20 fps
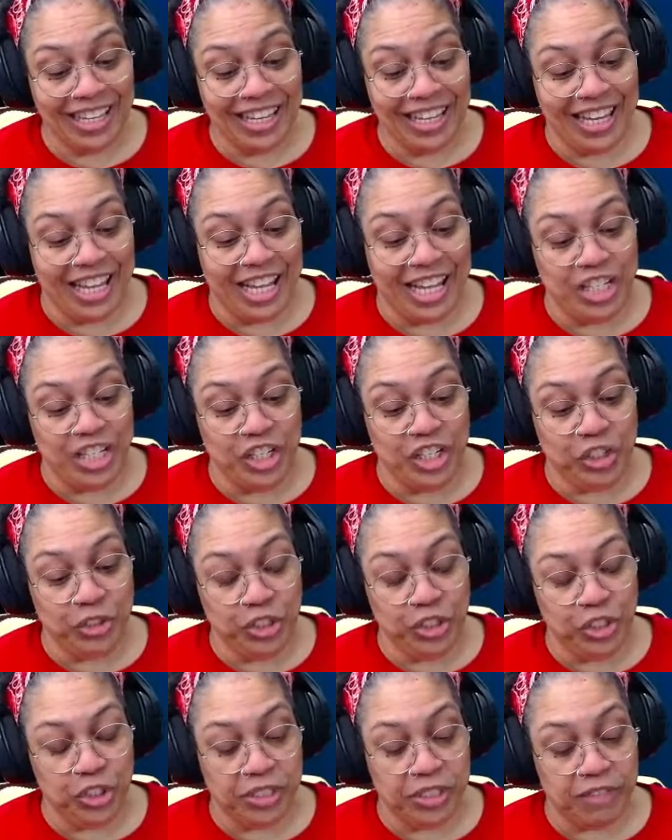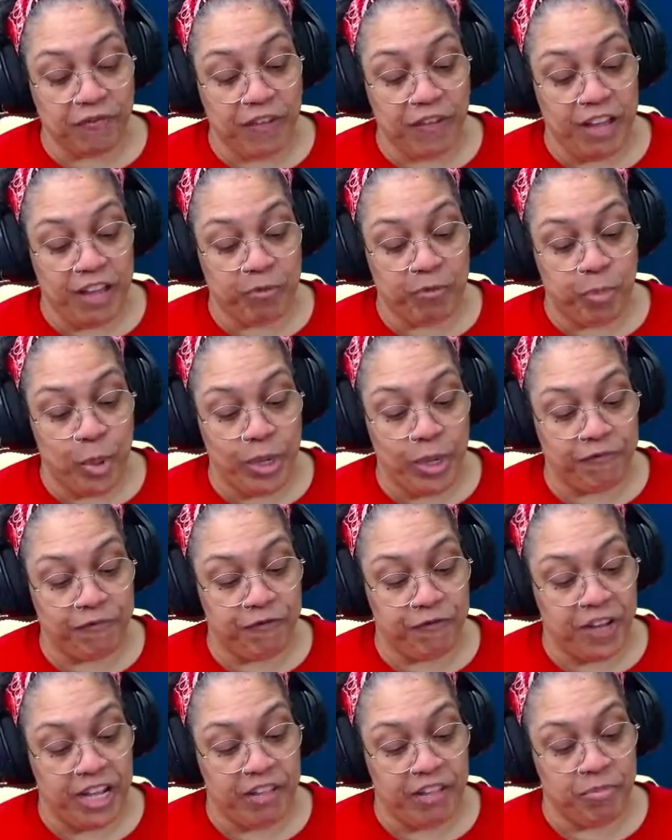And you use a
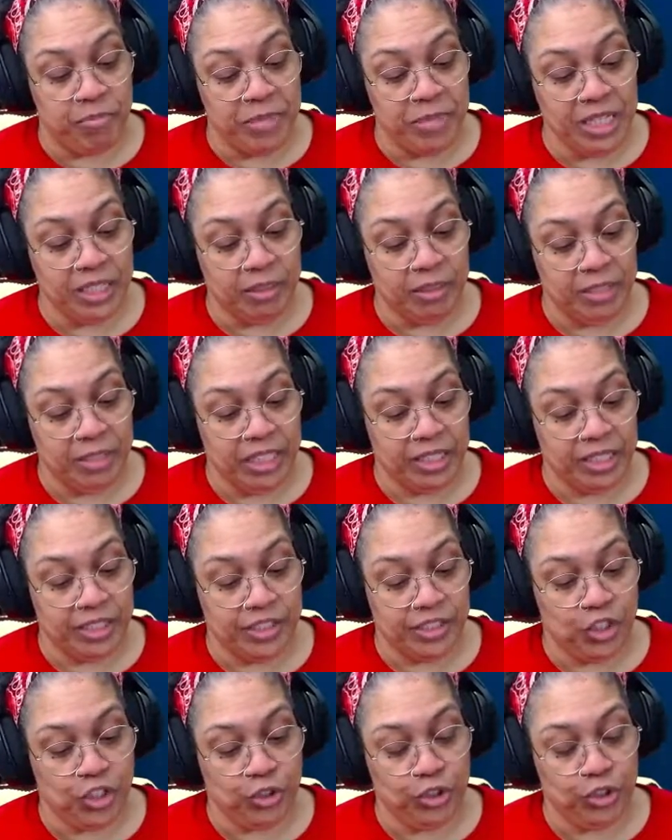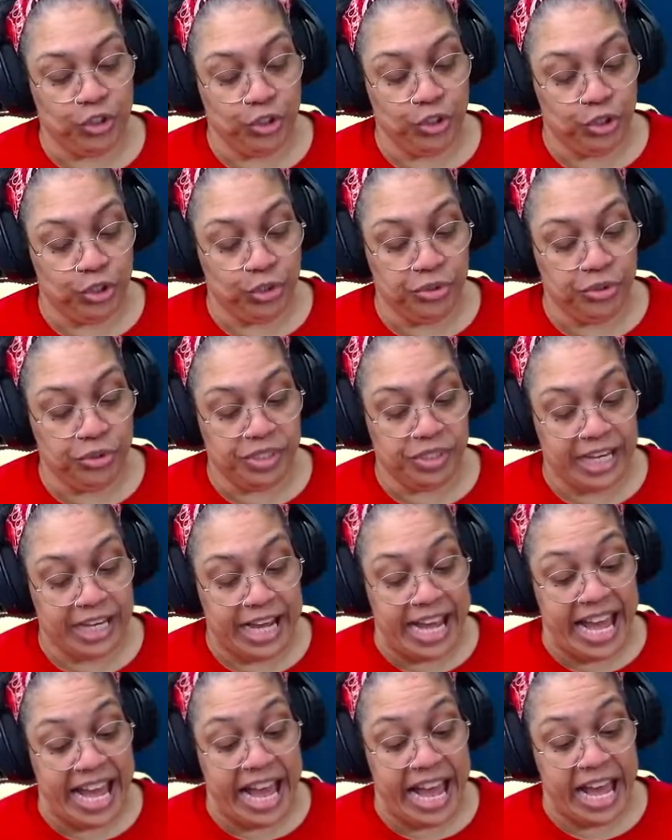5.5 millimeter, so you use an
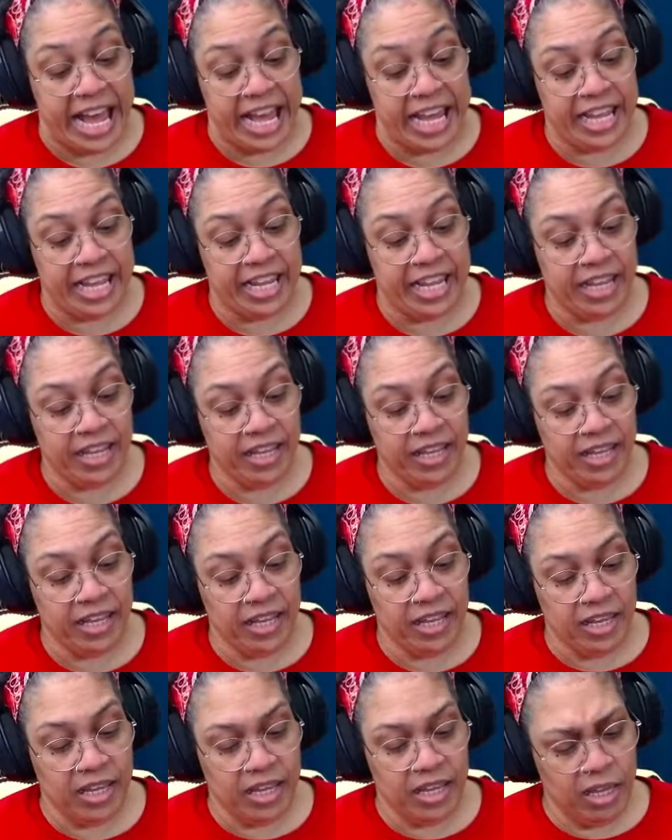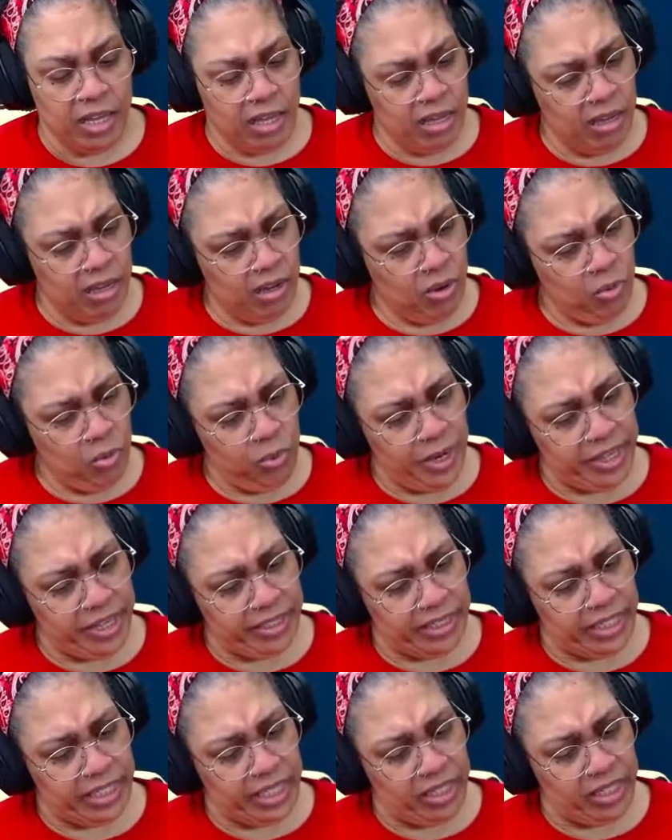I.
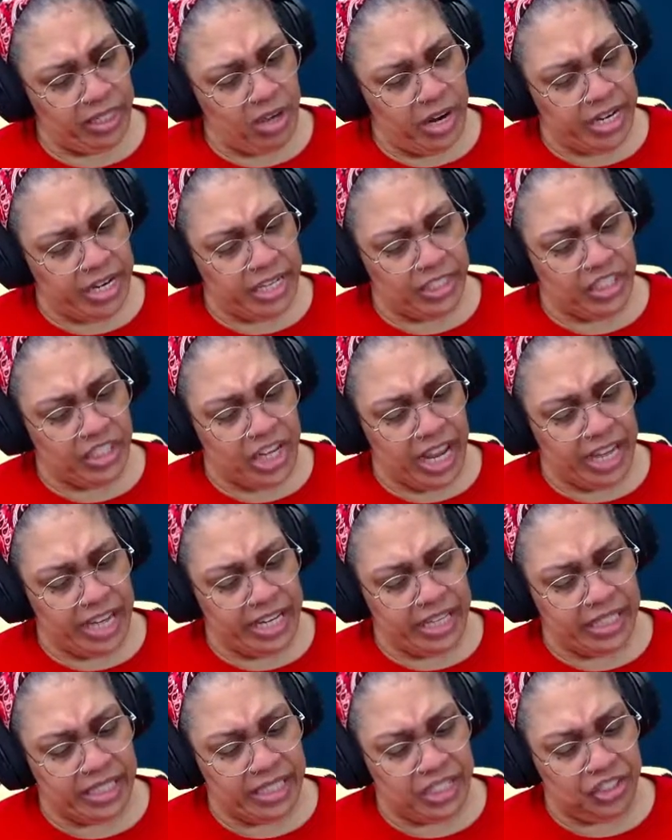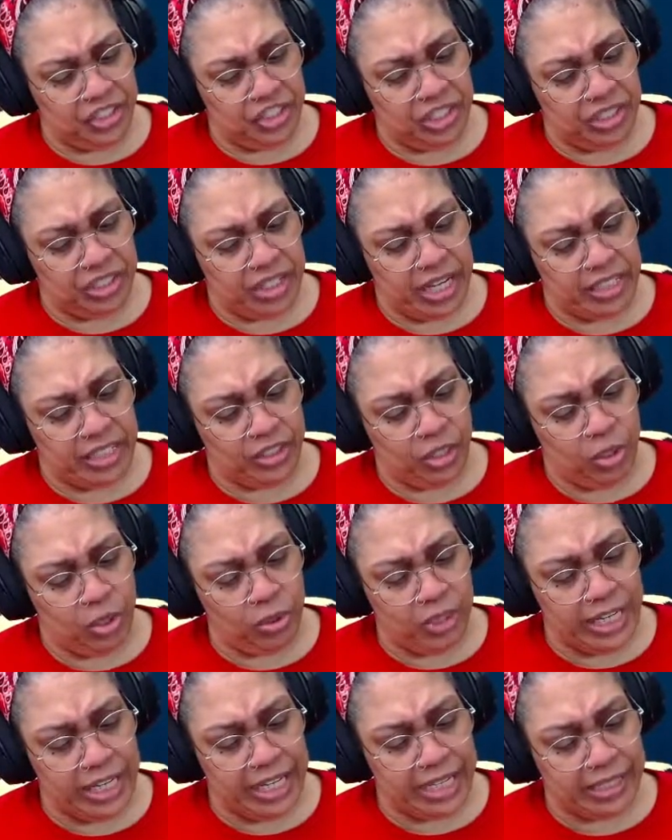Where's the yardage at? Is it just like
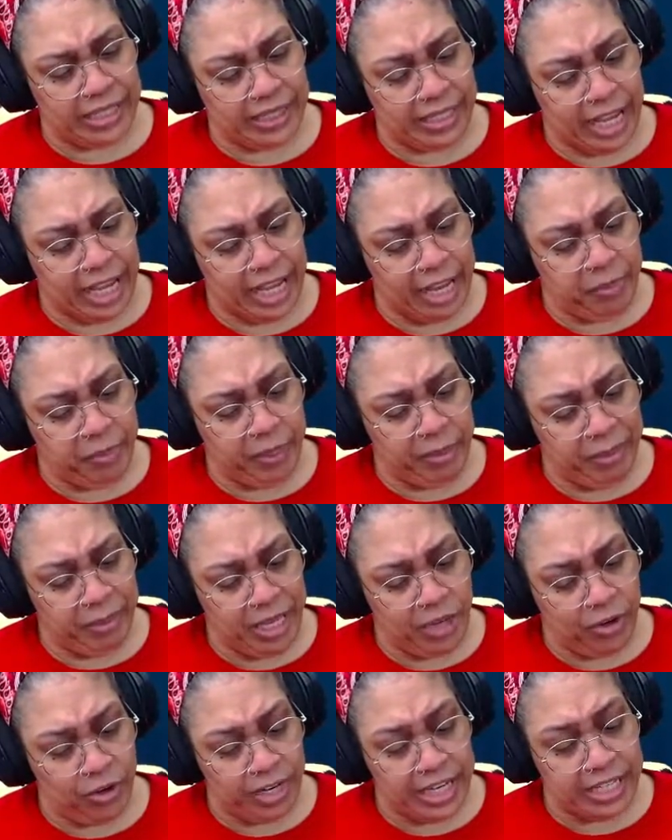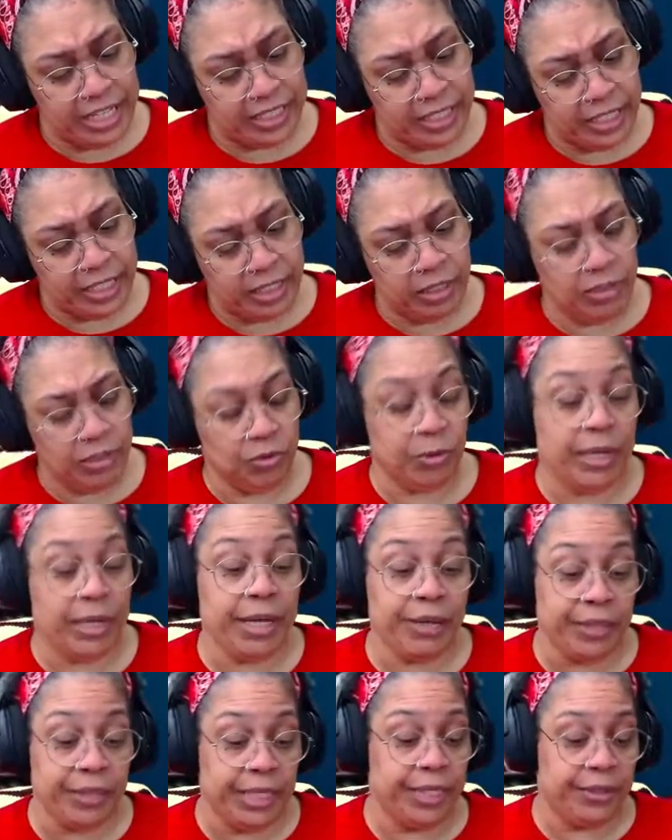totally escaping me, or is it?
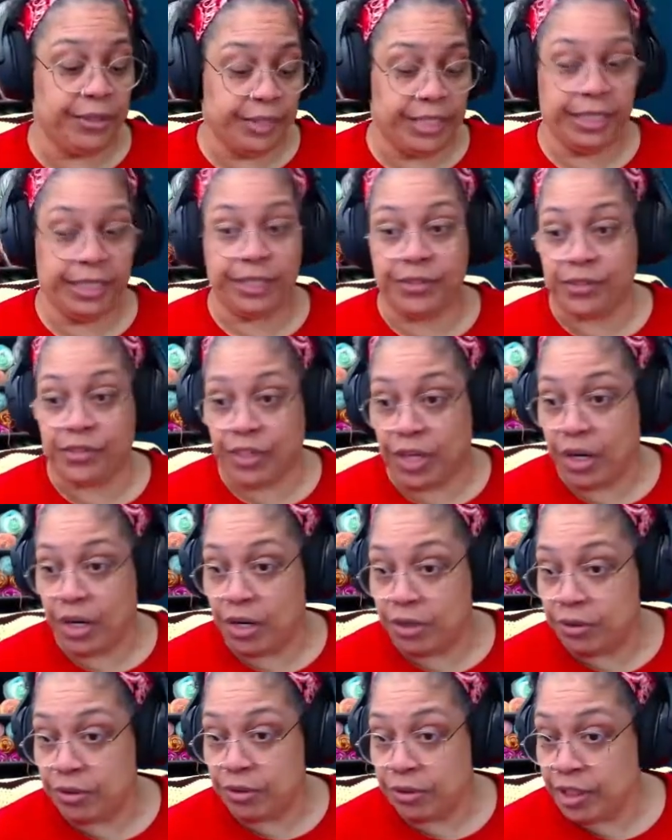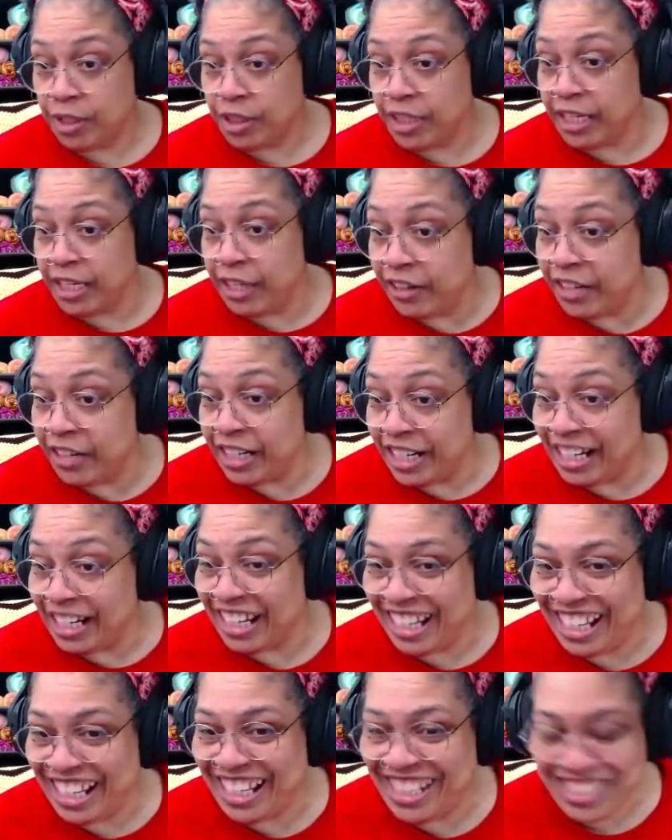Well, here it is, y'all. Here
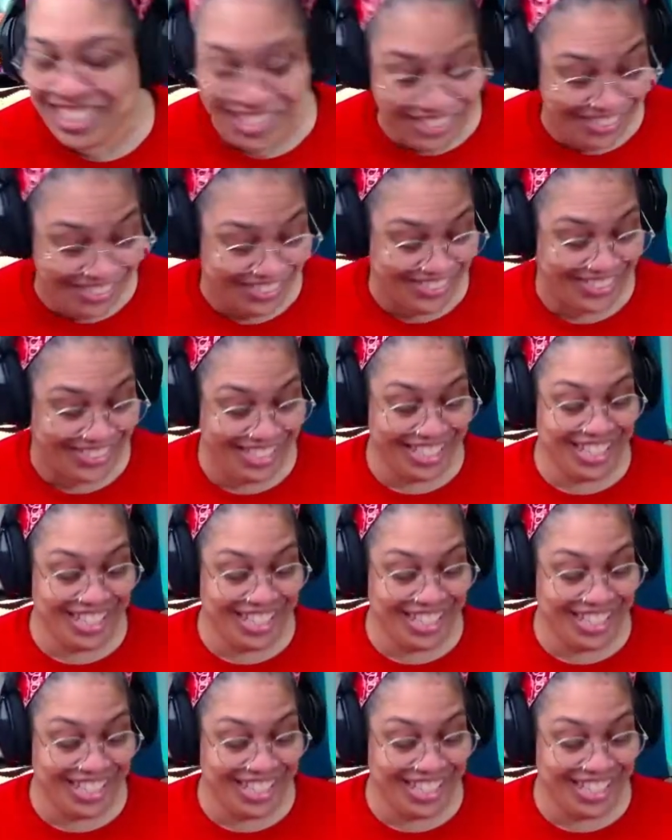it is.